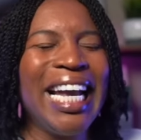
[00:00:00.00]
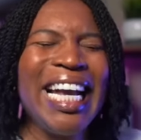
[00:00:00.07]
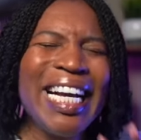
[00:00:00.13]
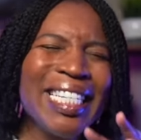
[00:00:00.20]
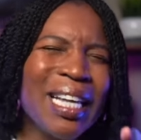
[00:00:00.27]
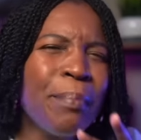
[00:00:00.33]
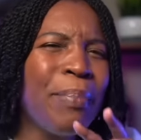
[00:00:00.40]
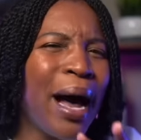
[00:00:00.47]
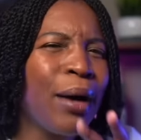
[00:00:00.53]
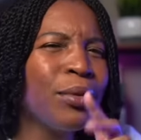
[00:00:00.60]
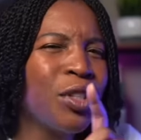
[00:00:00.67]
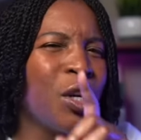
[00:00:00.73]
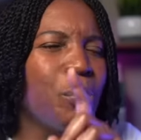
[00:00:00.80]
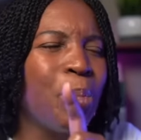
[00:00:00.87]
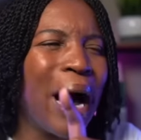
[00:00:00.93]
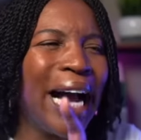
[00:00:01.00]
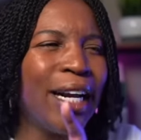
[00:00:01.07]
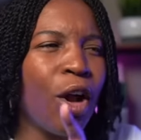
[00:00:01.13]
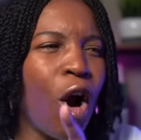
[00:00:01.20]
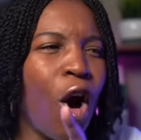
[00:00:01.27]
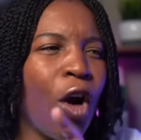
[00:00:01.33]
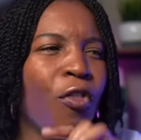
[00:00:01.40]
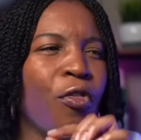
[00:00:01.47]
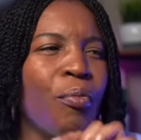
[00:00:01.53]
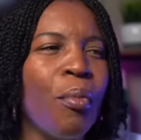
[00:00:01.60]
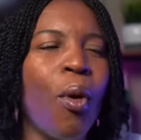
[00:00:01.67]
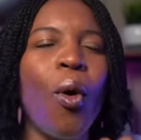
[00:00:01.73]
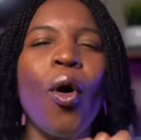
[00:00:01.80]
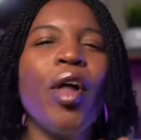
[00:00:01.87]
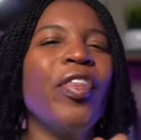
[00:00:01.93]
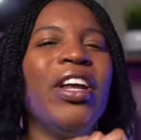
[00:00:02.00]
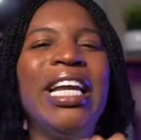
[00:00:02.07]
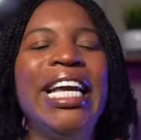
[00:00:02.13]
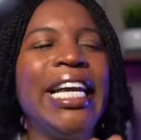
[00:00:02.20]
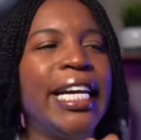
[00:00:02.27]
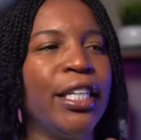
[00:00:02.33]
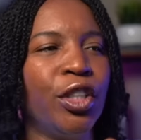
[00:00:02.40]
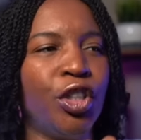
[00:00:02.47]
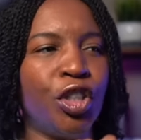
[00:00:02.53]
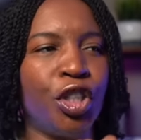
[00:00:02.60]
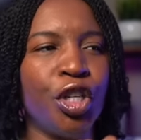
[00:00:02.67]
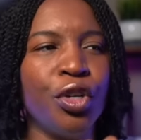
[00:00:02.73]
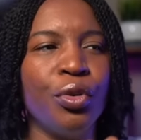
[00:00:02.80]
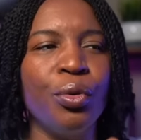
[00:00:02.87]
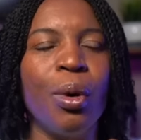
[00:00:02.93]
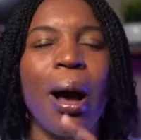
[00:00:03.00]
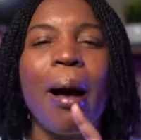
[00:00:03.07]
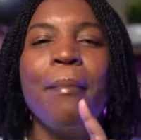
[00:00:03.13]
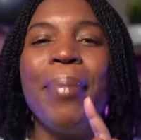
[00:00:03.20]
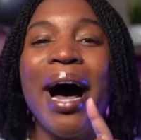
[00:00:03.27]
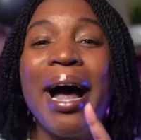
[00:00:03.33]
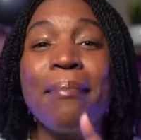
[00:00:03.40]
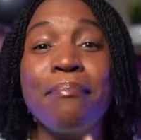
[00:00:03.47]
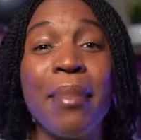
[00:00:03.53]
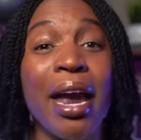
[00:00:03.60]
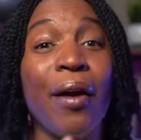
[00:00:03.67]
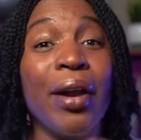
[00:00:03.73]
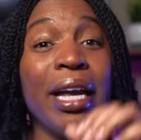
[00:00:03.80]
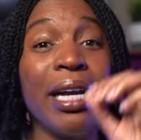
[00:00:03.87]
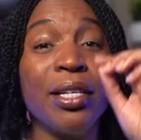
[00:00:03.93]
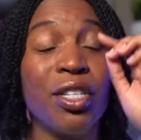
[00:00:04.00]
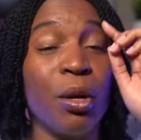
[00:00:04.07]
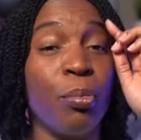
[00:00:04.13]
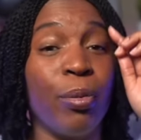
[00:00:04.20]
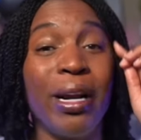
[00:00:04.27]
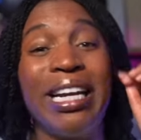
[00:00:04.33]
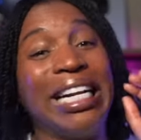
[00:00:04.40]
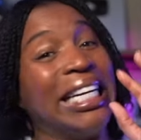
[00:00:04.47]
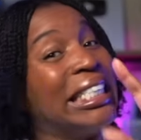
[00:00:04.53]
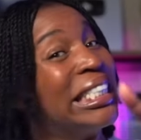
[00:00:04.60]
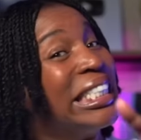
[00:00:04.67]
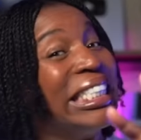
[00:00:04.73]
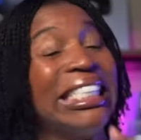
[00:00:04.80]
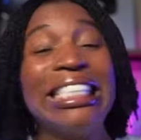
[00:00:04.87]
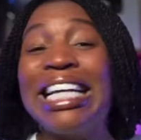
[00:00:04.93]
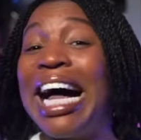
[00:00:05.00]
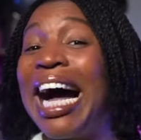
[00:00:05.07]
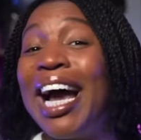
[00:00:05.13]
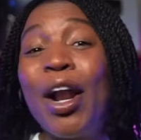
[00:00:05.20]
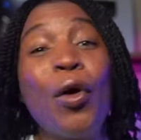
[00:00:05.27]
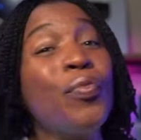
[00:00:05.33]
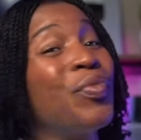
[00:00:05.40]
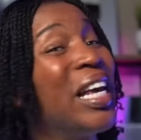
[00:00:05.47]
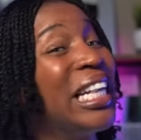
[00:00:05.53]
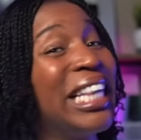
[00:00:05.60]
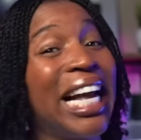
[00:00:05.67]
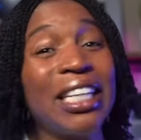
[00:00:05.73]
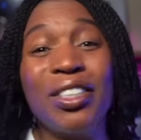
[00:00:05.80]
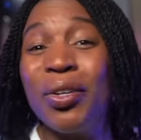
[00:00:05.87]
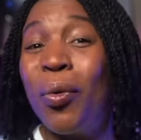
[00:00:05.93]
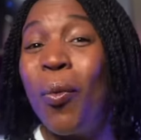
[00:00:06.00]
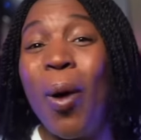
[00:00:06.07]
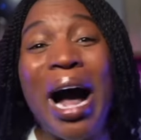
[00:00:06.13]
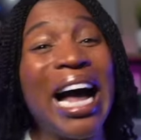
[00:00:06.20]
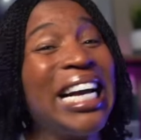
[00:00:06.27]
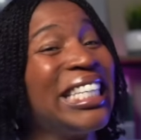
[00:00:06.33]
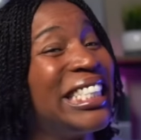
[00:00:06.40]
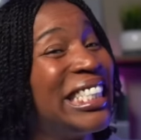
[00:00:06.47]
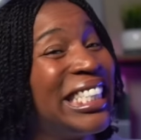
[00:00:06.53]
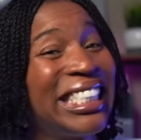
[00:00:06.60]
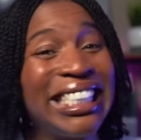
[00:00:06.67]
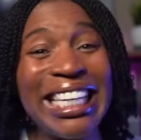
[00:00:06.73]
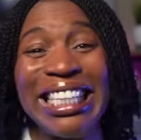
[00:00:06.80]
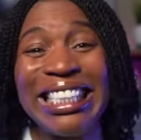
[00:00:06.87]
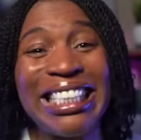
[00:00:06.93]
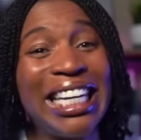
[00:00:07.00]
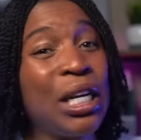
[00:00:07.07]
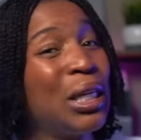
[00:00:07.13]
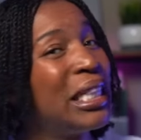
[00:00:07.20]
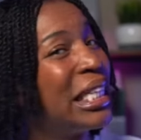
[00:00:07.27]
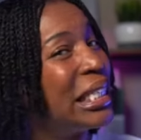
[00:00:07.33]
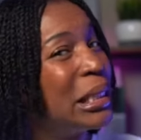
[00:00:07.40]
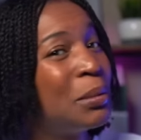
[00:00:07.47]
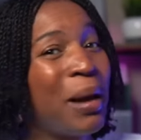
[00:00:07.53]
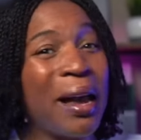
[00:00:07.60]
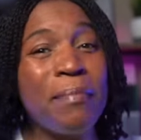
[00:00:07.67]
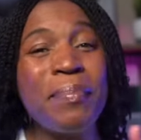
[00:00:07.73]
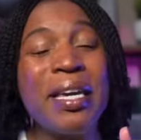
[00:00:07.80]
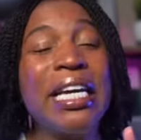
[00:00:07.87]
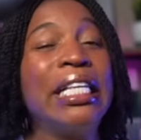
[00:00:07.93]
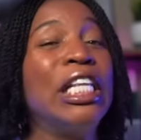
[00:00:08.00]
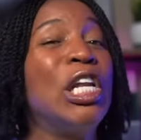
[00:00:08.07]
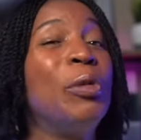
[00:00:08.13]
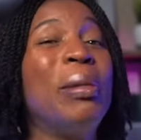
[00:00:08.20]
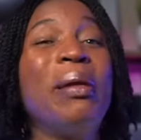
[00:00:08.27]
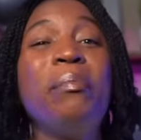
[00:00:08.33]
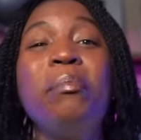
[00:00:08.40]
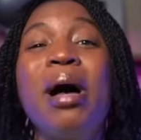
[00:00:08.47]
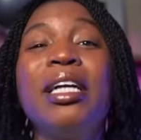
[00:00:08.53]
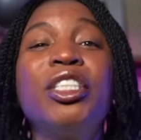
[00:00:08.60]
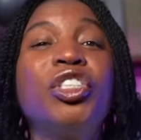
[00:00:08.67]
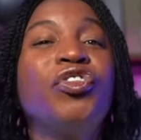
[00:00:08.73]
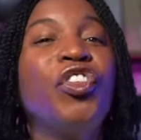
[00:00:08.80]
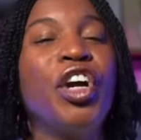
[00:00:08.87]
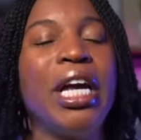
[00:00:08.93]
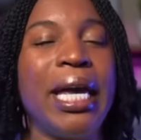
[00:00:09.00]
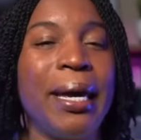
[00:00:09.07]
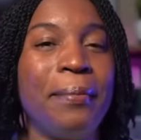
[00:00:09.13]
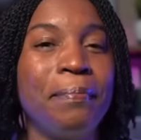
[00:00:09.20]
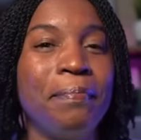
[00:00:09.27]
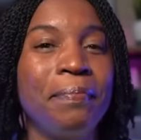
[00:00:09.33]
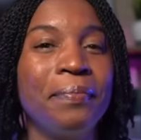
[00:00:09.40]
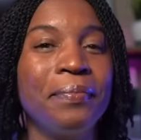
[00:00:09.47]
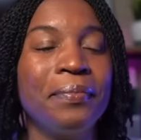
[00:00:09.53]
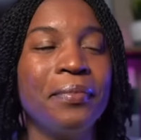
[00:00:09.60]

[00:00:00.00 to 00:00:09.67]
he is about to bite off more than he can chew by marrying Sabrina. I don't think that's a wise decision. This might be a little bit much for him.